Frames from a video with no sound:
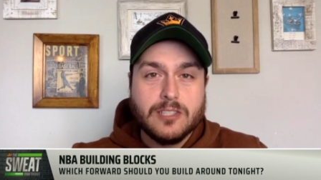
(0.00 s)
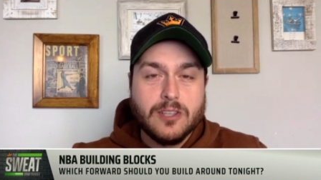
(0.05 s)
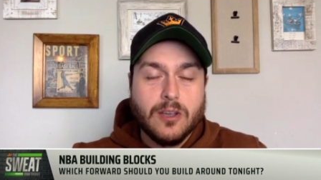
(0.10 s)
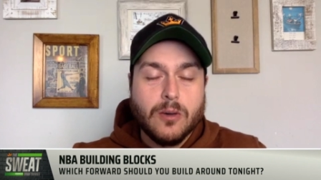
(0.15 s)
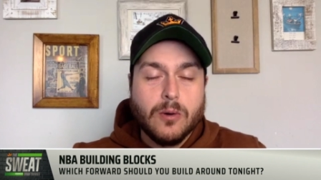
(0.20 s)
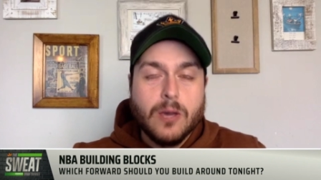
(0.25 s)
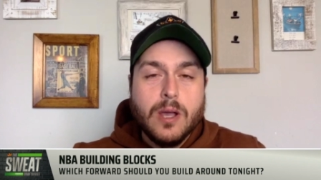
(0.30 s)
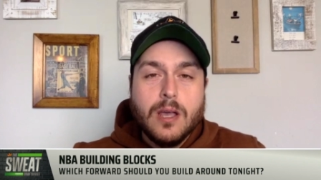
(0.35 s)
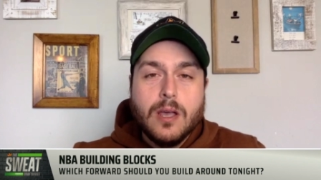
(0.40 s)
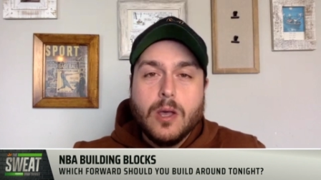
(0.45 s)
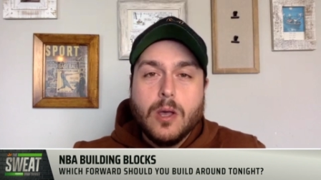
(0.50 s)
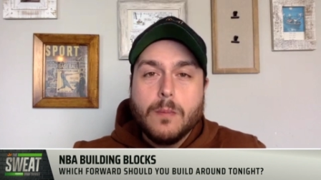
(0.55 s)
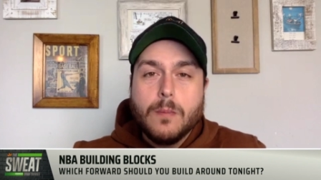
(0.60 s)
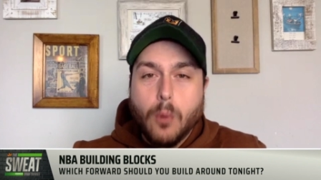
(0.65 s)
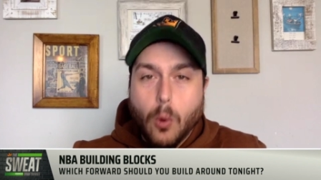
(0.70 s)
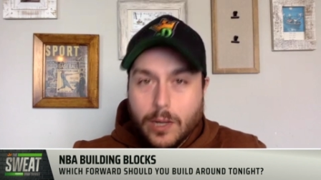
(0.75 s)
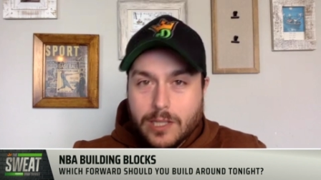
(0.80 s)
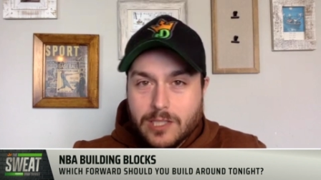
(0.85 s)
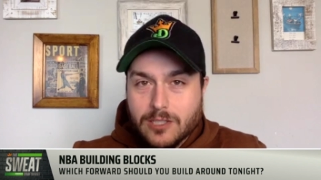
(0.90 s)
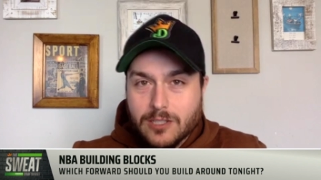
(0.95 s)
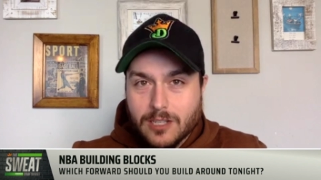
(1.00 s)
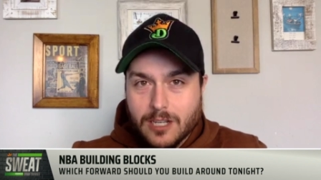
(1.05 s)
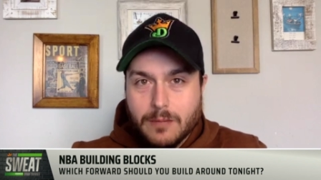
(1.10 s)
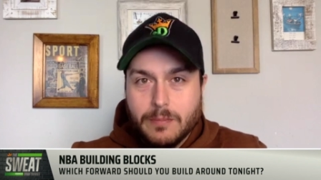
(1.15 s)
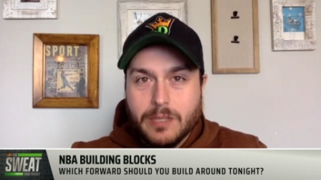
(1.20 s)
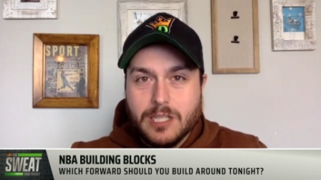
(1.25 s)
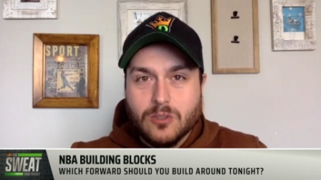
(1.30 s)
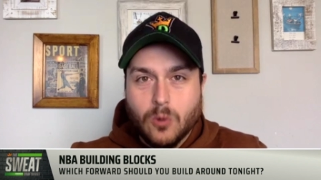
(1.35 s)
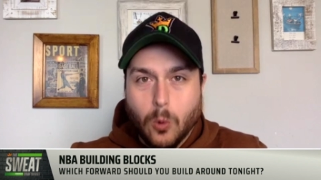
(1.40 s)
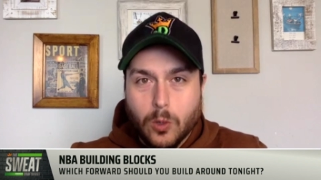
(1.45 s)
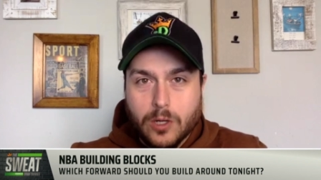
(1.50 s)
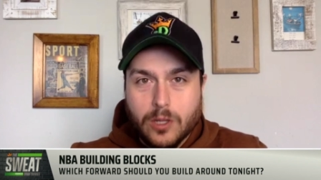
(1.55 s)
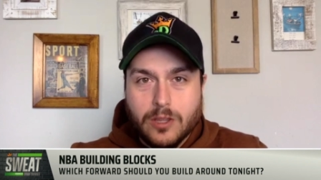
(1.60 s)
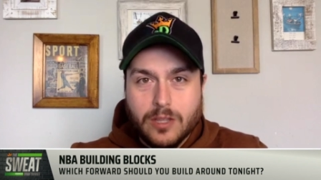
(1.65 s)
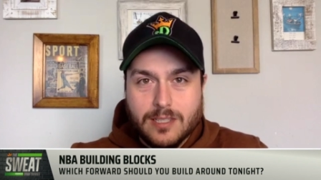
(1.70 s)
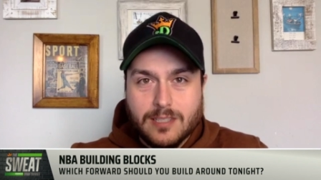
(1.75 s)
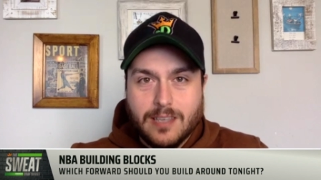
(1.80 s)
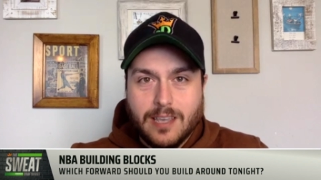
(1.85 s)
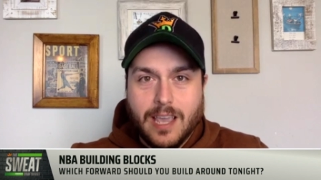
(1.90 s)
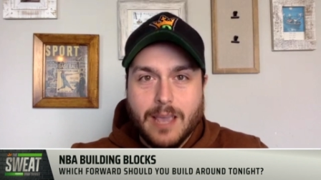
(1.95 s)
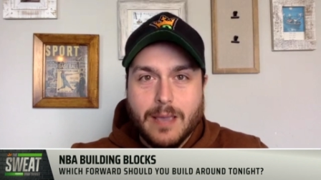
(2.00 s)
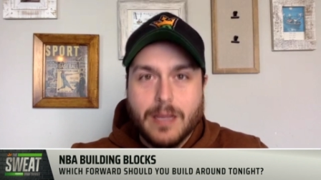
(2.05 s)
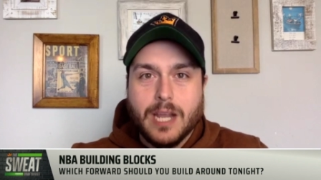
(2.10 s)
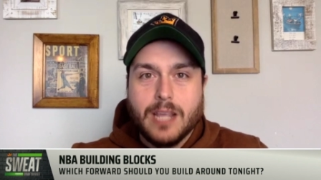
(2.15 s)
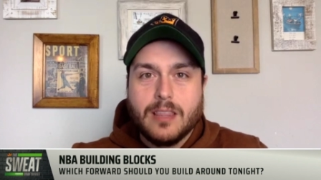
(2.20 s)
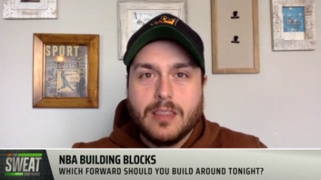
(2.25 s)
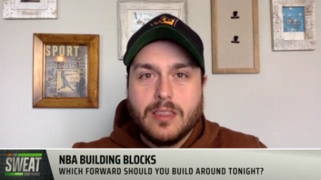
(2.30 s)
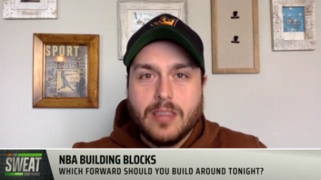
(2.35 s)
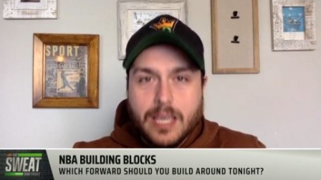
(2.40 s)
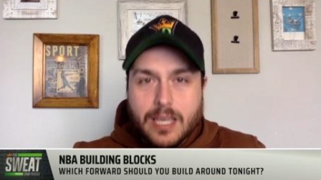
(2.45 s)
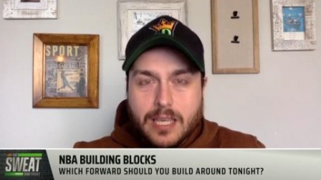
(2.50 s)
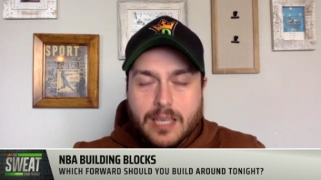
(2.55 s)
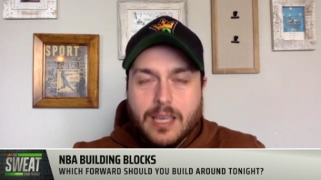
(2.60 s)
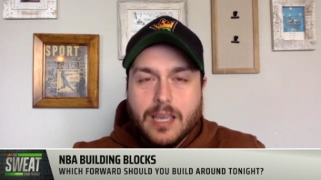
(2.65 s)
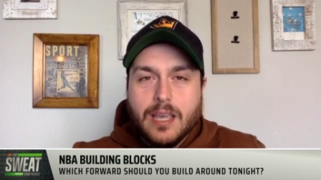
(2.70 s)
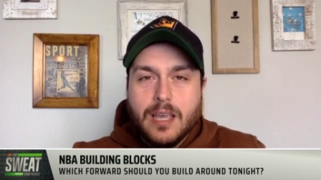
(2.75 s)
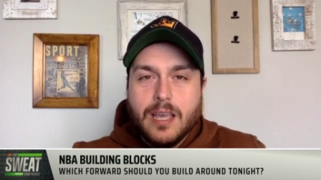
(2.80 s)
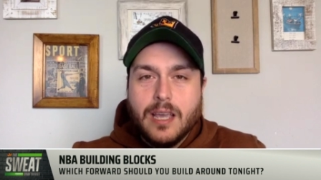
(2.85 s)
So points are going to be scored in this game, and I think